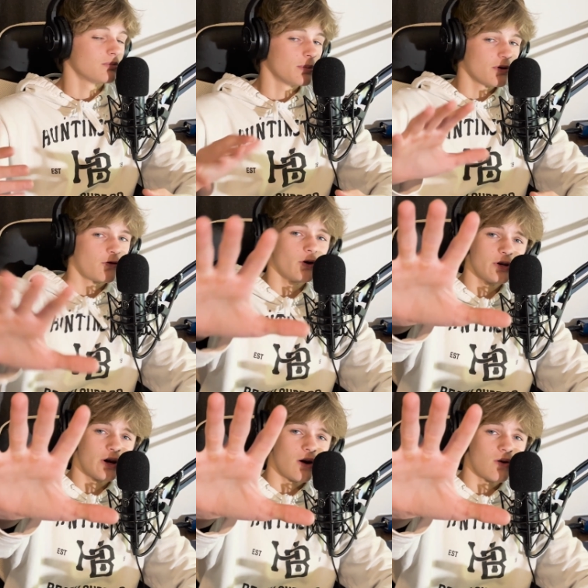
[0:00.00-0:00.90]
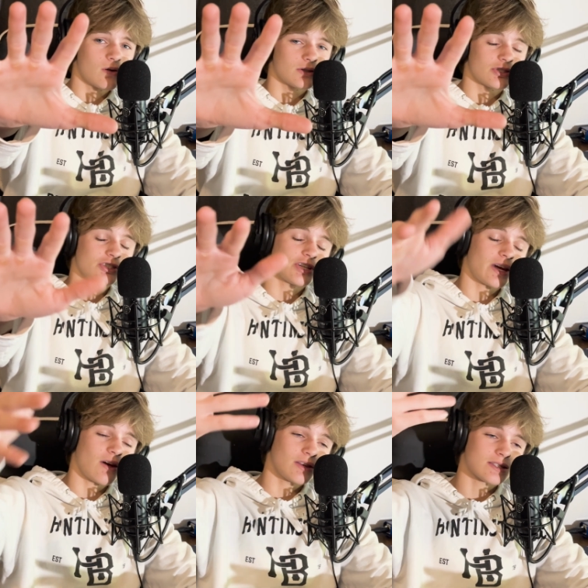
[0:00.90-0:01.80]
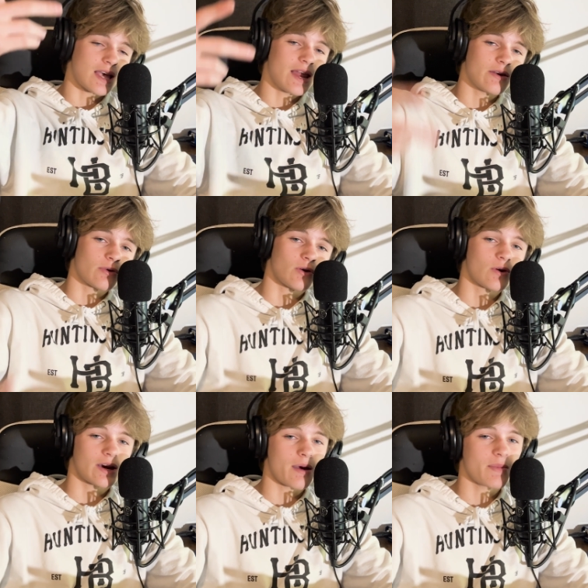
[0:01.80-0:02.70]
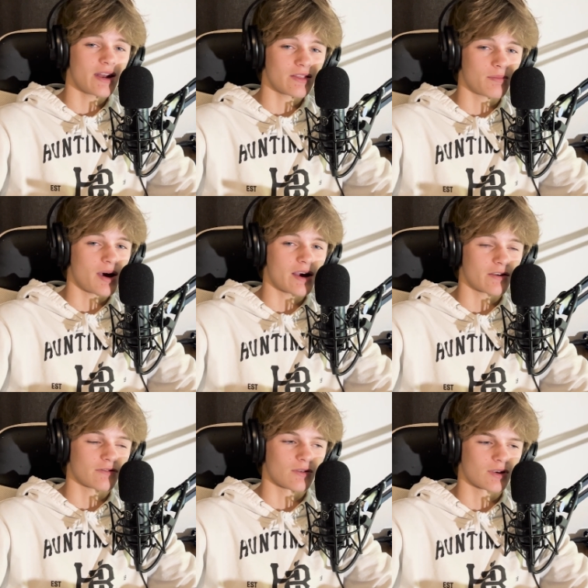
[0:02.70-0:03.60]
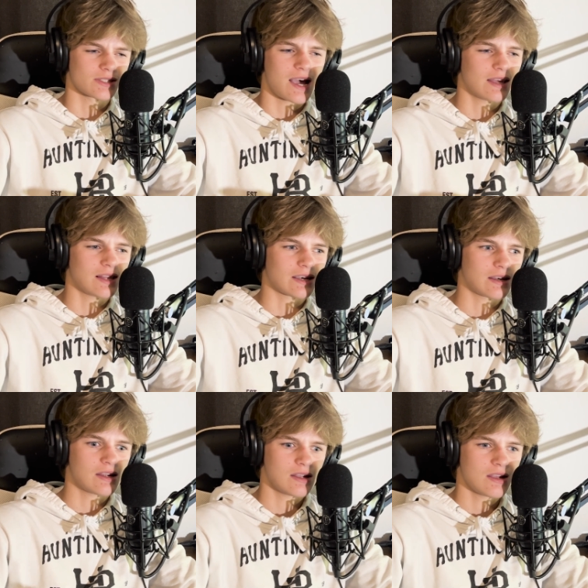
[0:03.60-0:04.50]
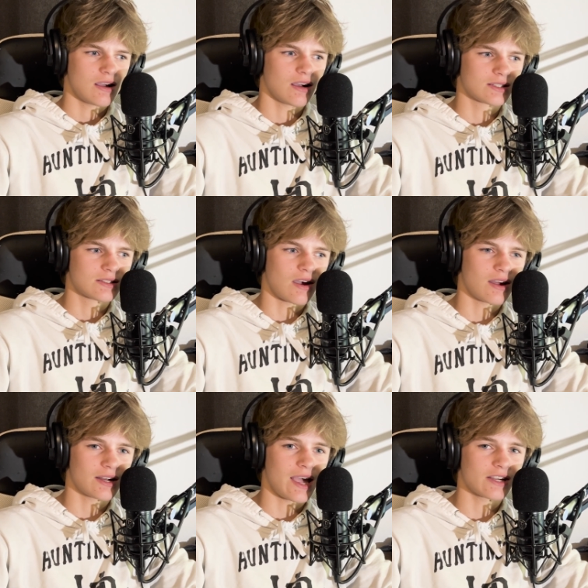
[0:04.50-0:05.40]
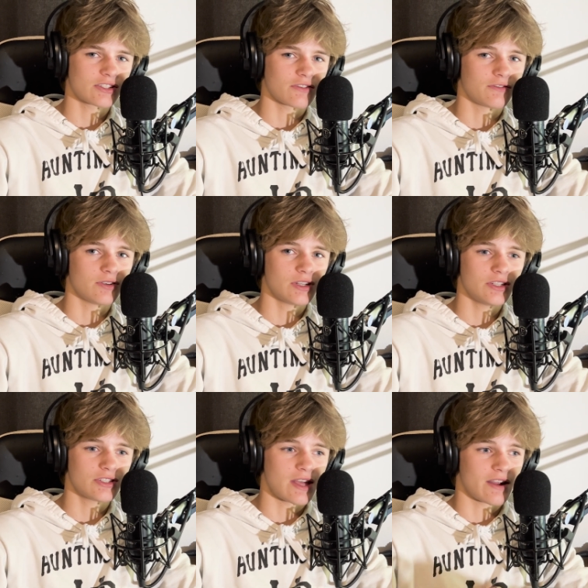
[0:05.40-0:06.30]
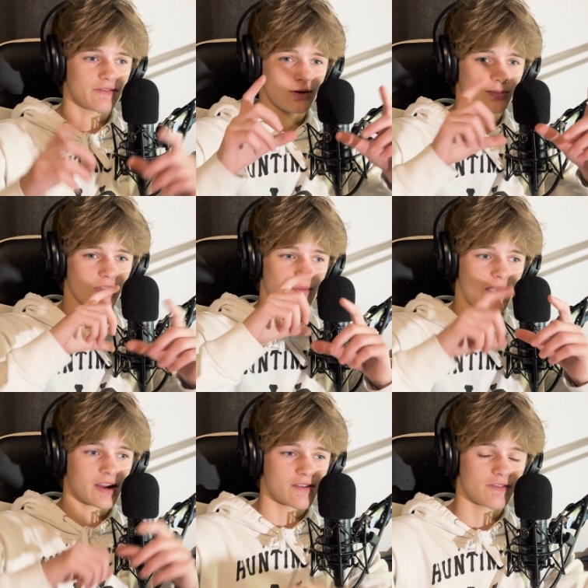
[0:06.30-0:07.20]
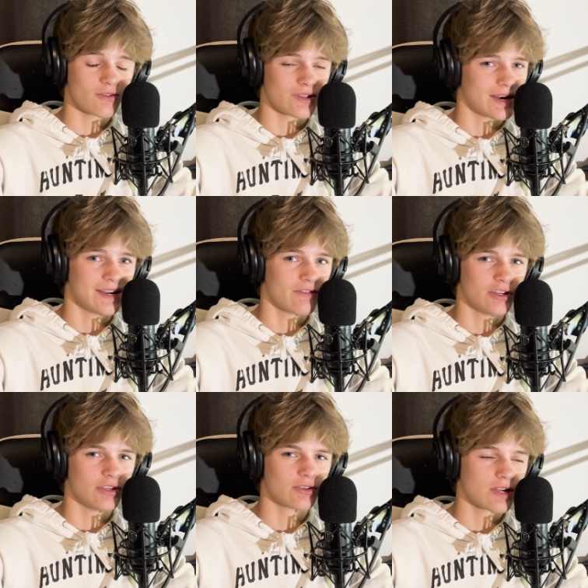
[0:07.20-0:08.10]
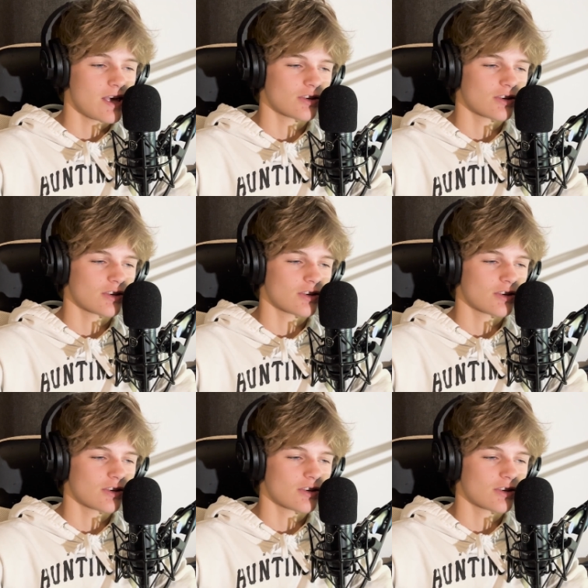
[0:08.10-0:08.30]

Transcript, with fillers: But before you go, check out this edit real quick I made of the microphone, because I had like a ton of extra footage that I filmed of the microphone that I never used,